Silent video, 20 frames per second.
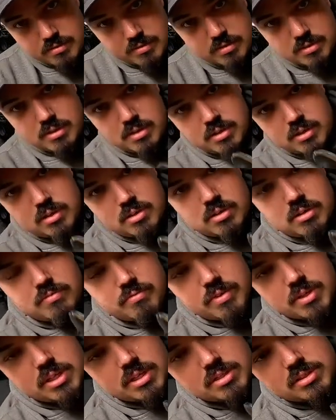I don't
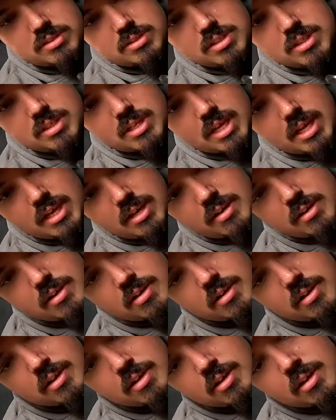know if you can see that.
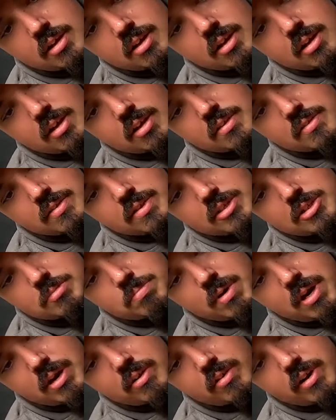This
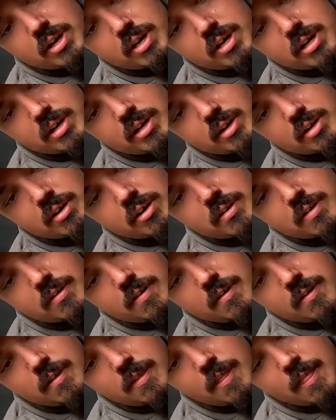spot right here,
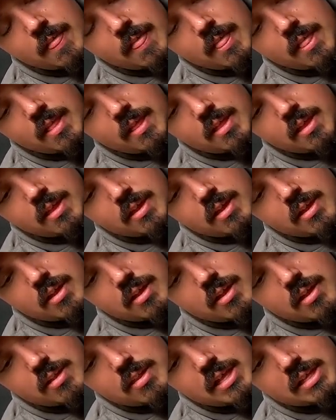
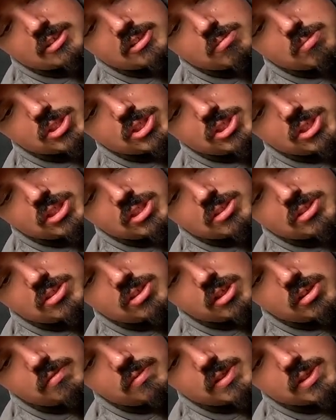that's a machine
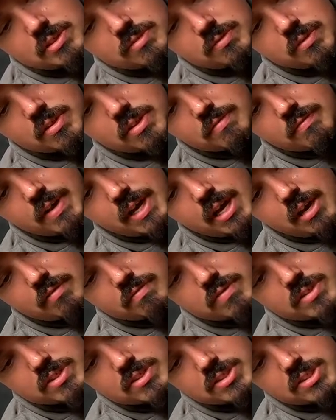surface for the
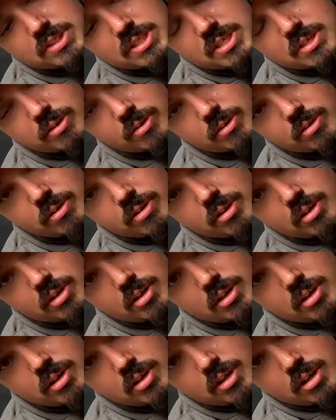valve to seal
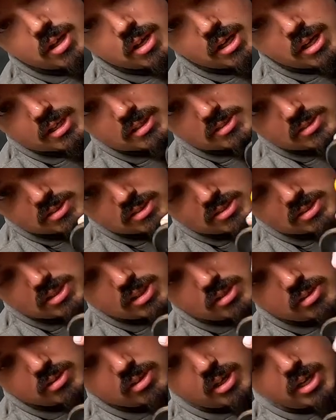against the
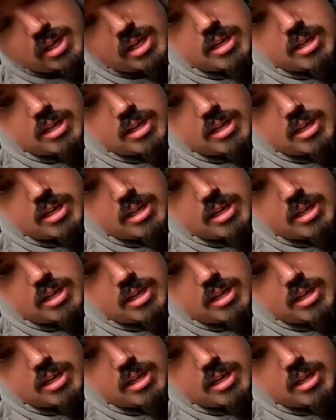cylinder